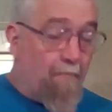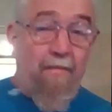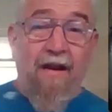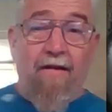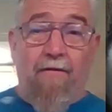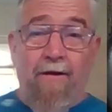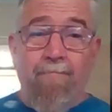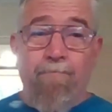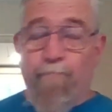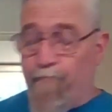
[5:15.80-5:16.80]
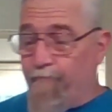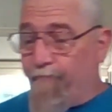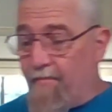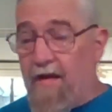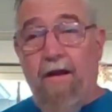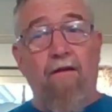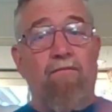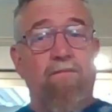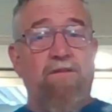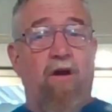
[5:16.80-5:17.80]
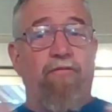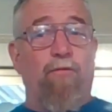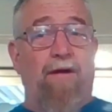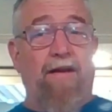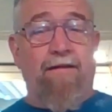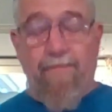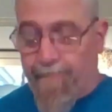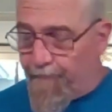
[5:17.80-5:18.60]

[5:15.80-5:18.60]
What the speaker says: But anyway, there you go, Scoville ratings.